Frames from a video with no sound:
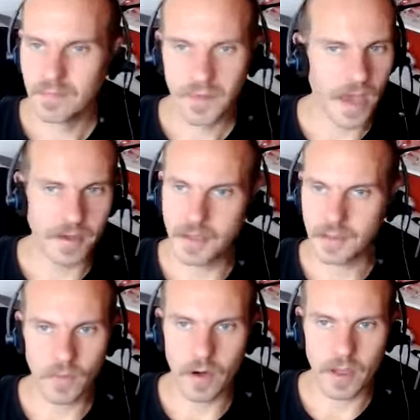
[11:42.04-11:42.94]
yeah, it
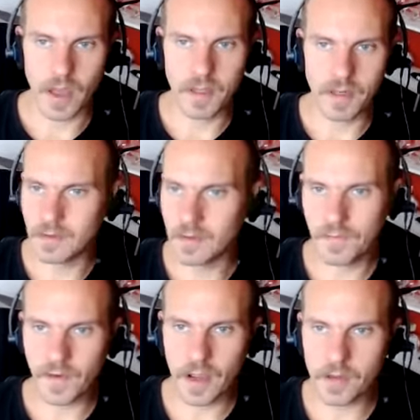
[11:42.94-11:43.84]
doesn't work. I mean,
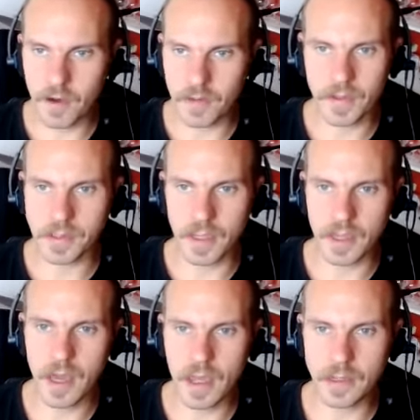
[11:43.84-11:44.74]
forget about this.
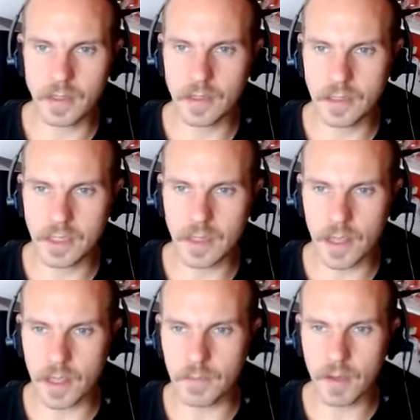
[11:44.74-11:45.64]
Like, hey, did you see
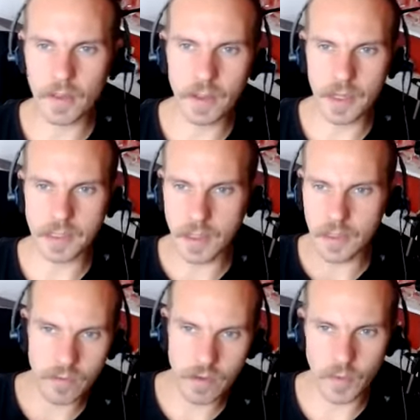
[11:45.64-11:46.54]
the email that I
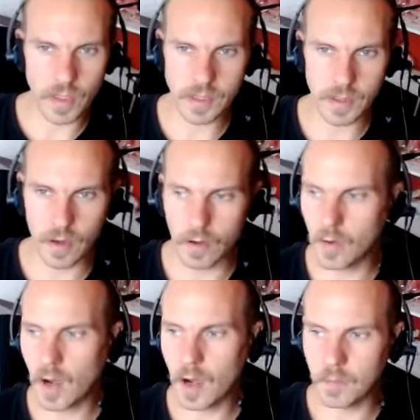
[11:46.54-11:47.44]
sent 3 weeks
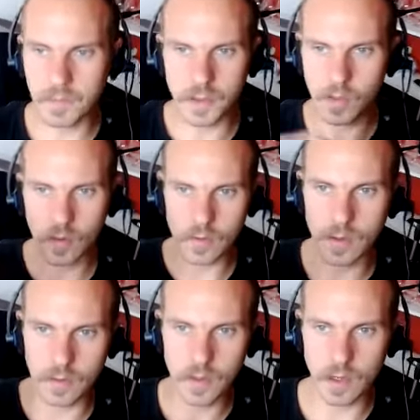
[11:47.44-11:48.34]
ago that told
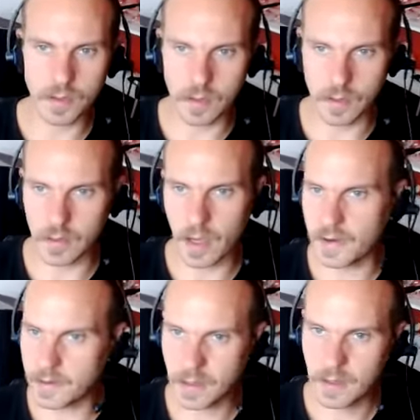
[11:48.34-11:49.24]
you not to do
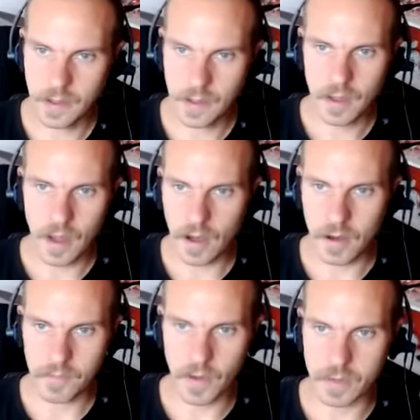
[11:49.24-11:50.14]
that?
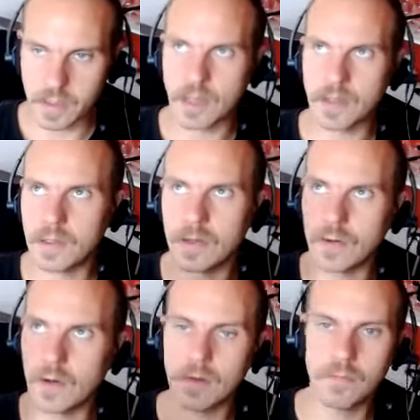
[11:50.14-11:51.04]
That was sent
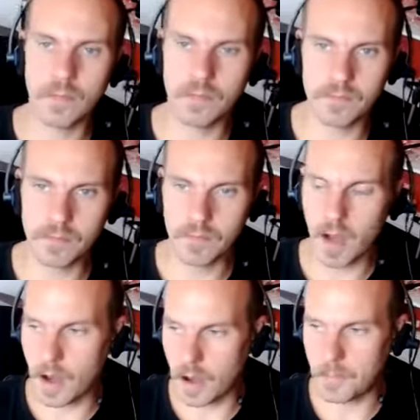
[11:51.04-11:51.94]
to
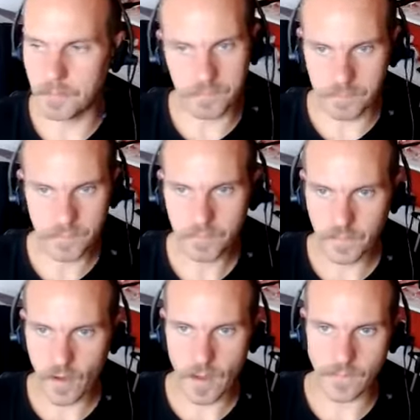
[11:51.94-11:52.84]

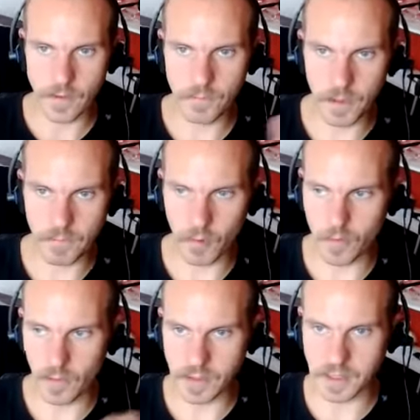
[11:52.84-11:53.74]
5 other
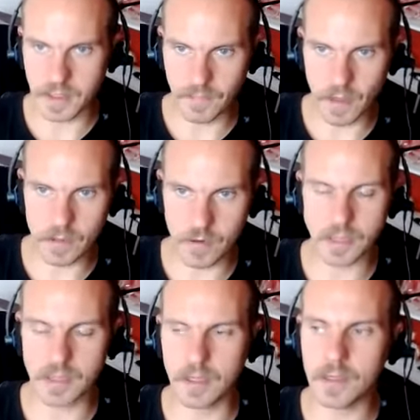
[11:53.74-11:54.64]
people that wasn't even
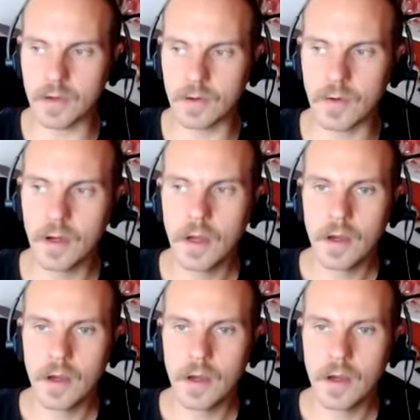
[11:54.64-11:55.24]
addressed to you